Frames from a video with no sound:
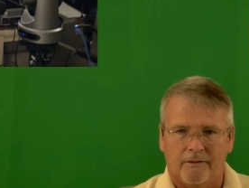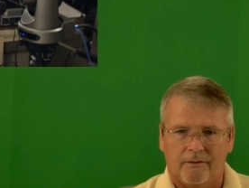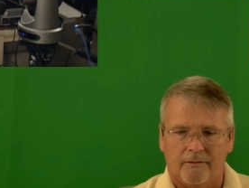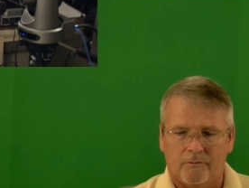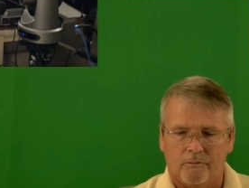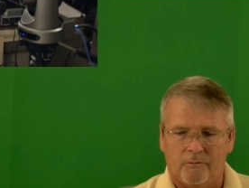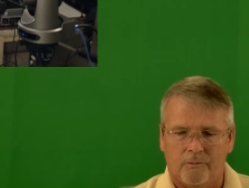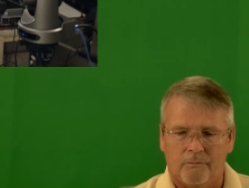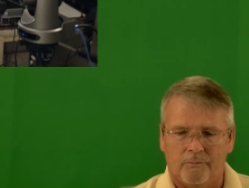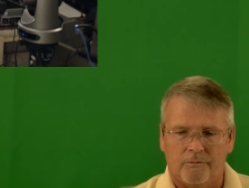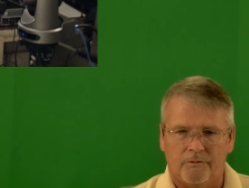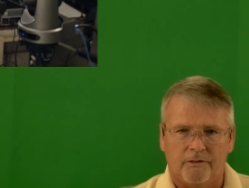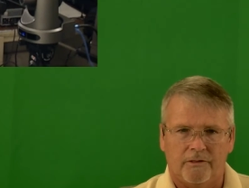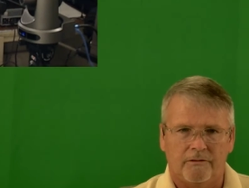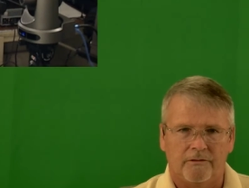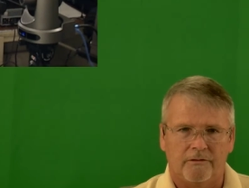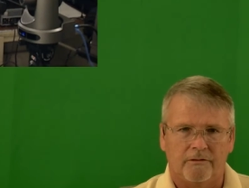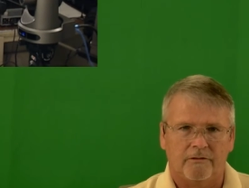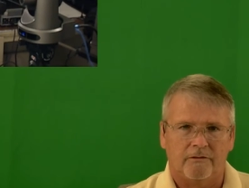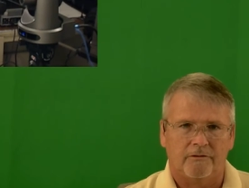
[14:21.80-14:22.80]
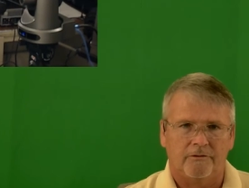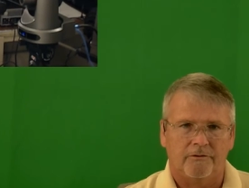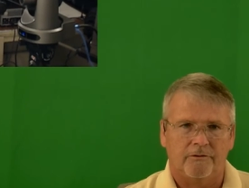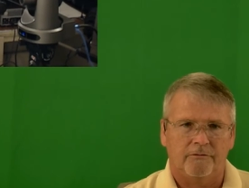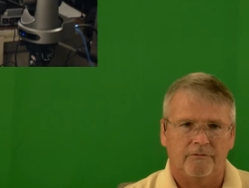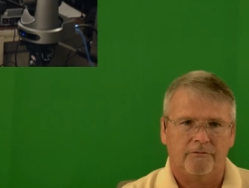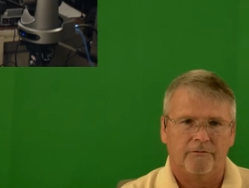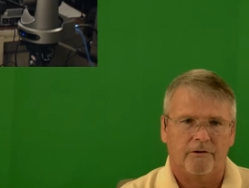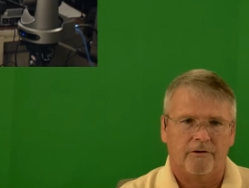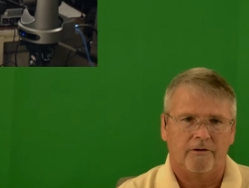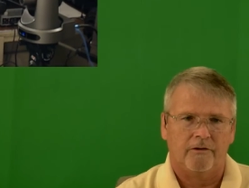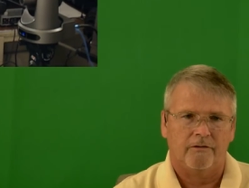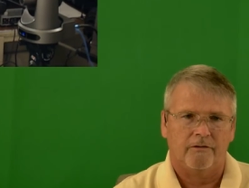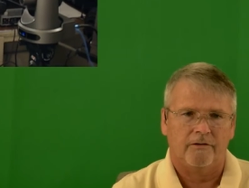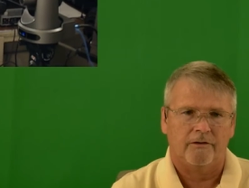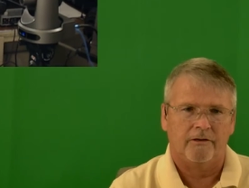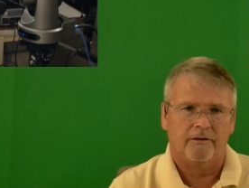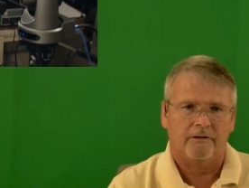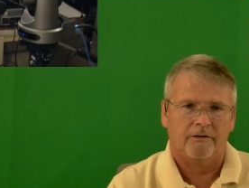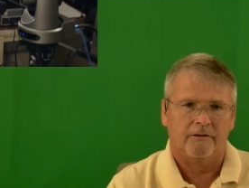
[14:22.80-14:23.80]
Oops, that's a little too far
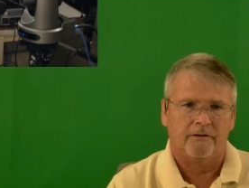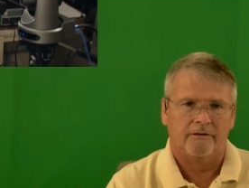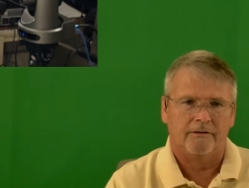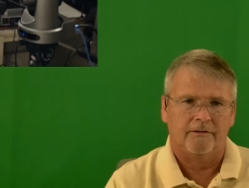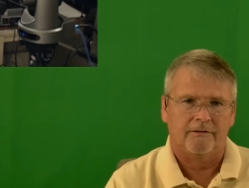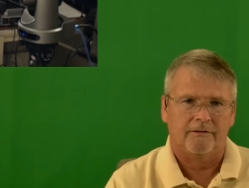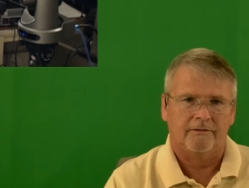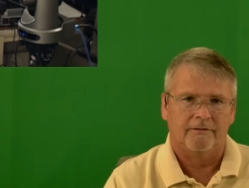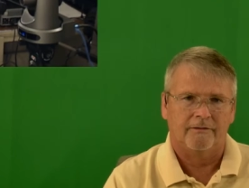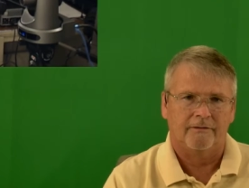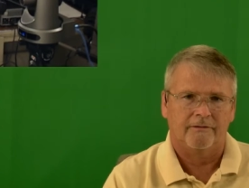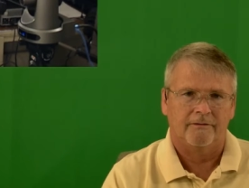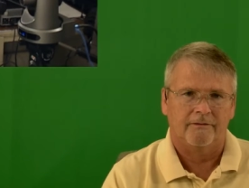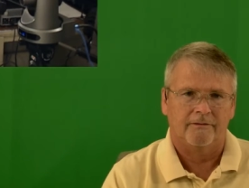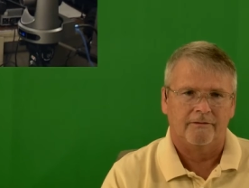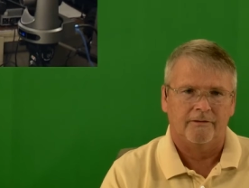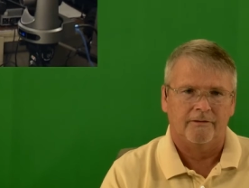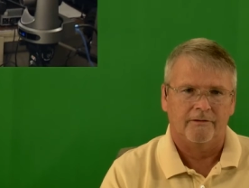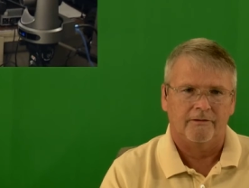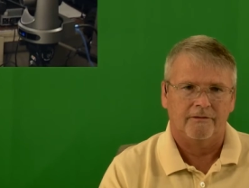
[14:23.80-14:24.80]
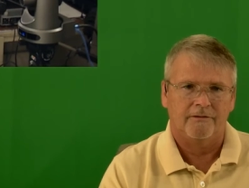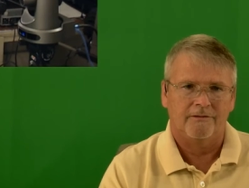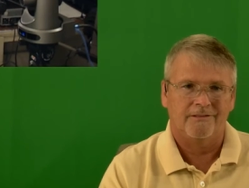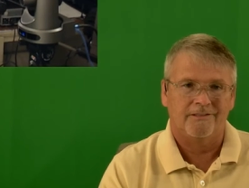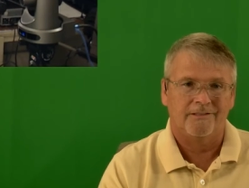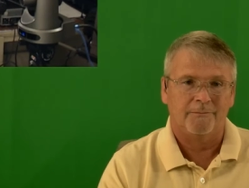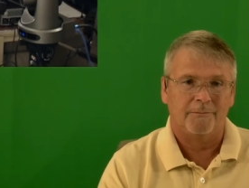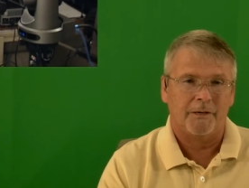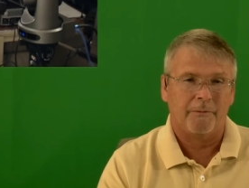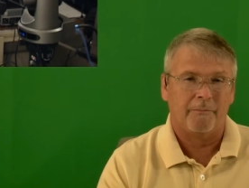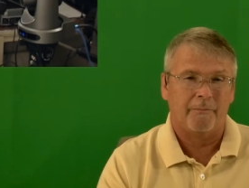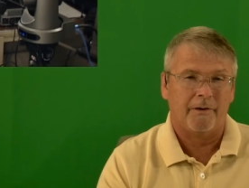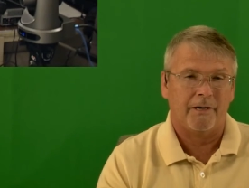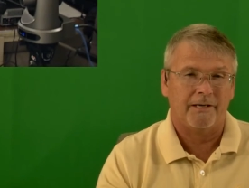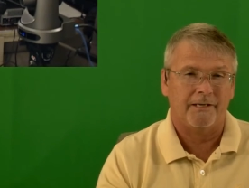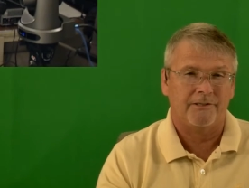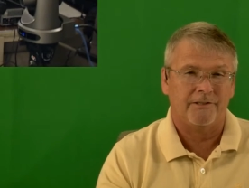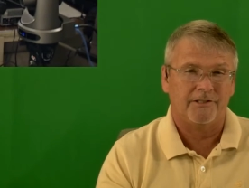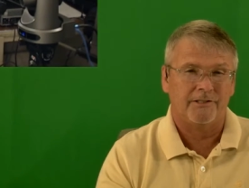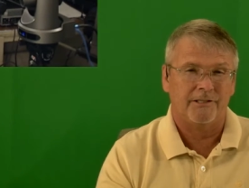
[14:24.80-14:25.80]
there. You see my
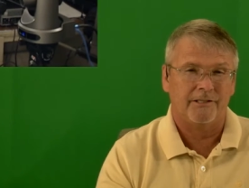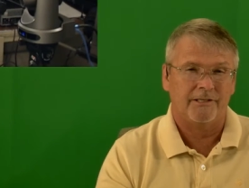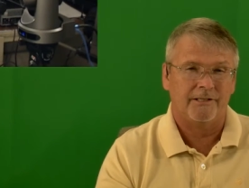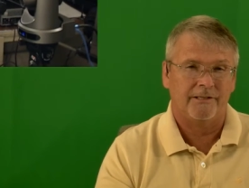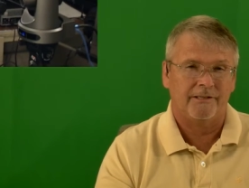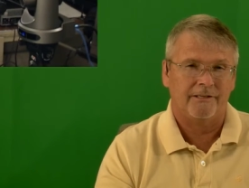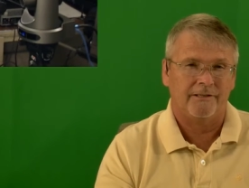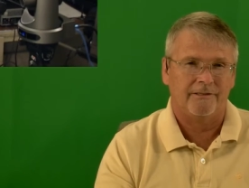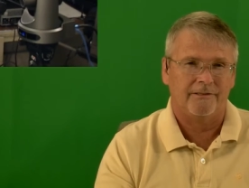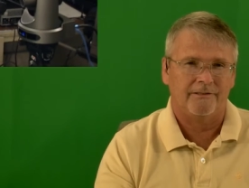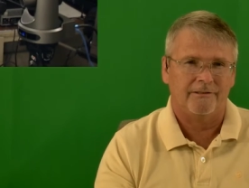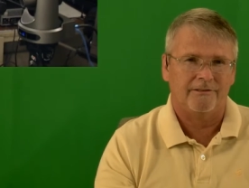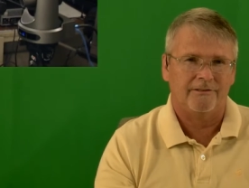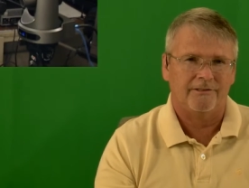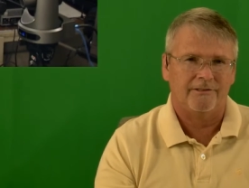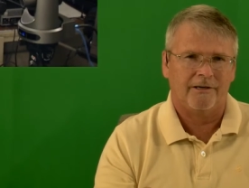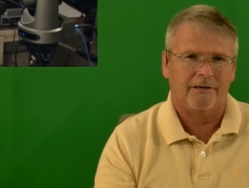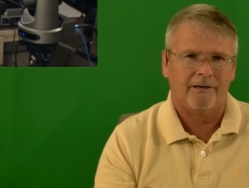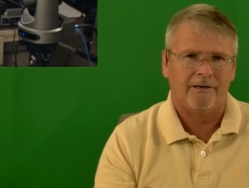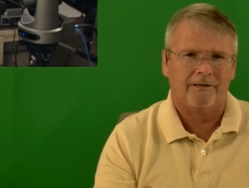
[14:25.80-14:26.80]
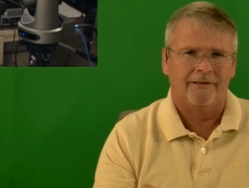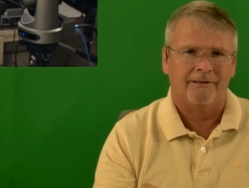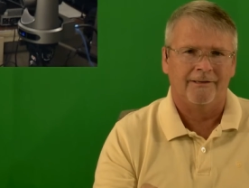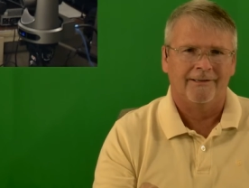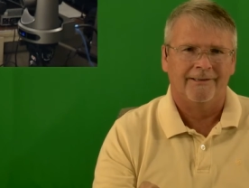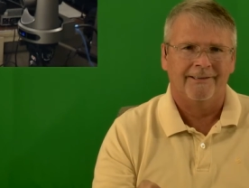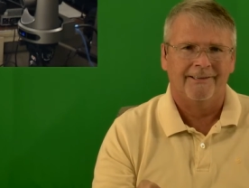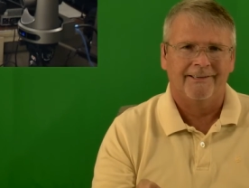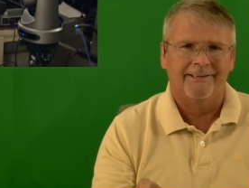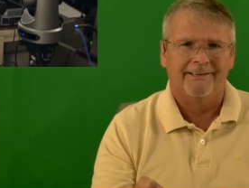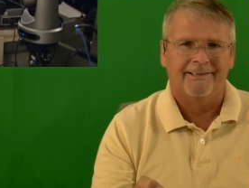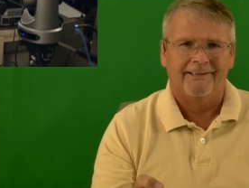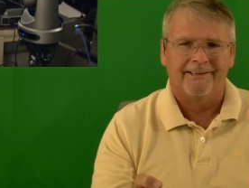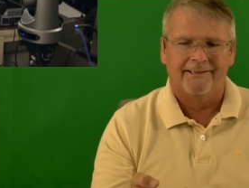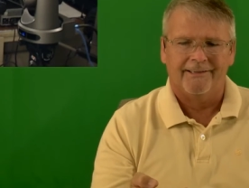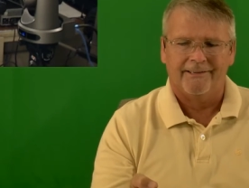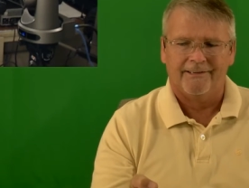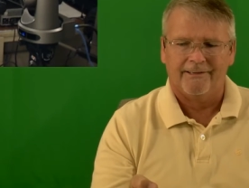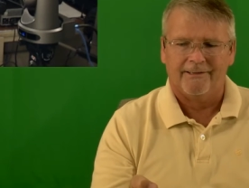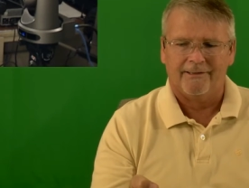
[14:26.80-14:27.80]
mic cheating into the shot.
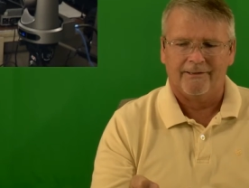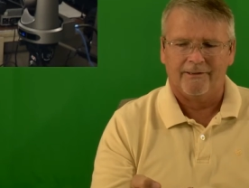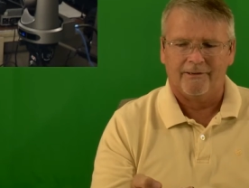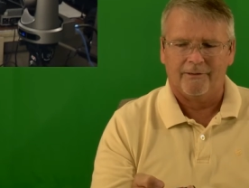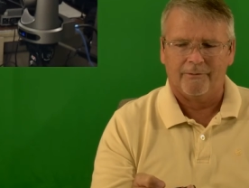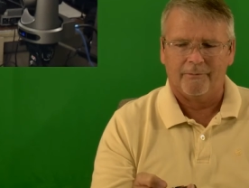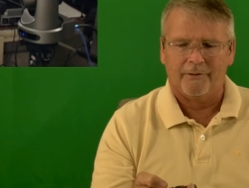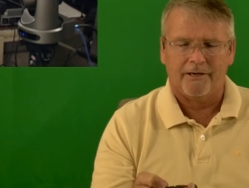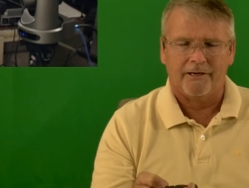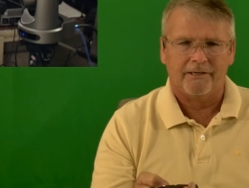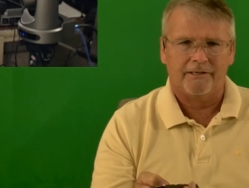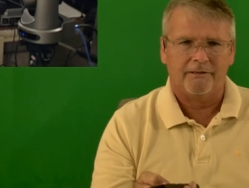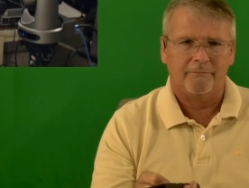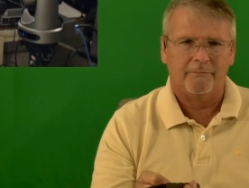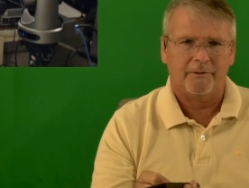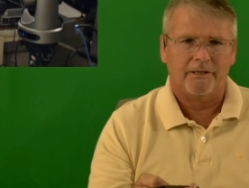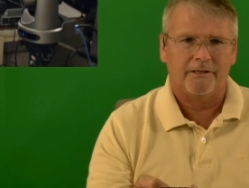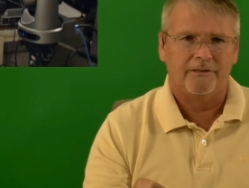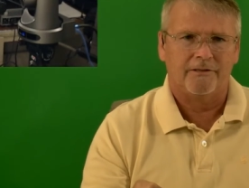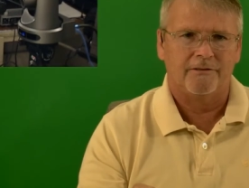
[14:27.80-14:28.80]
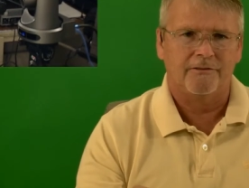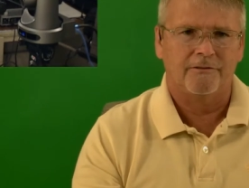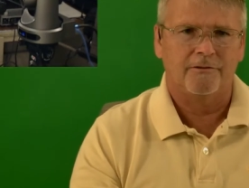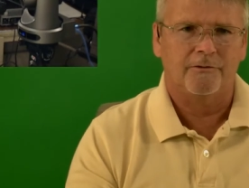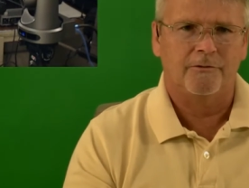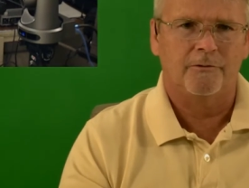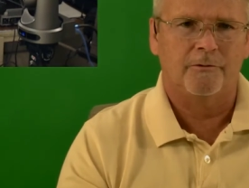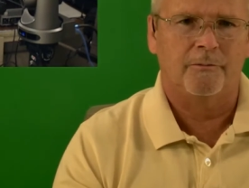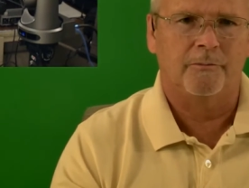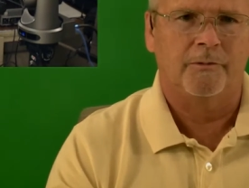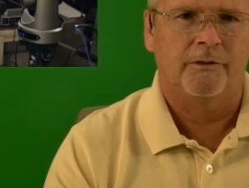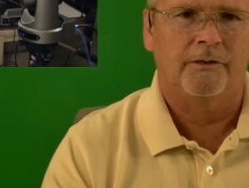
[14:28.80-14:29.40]
I can make it zoom.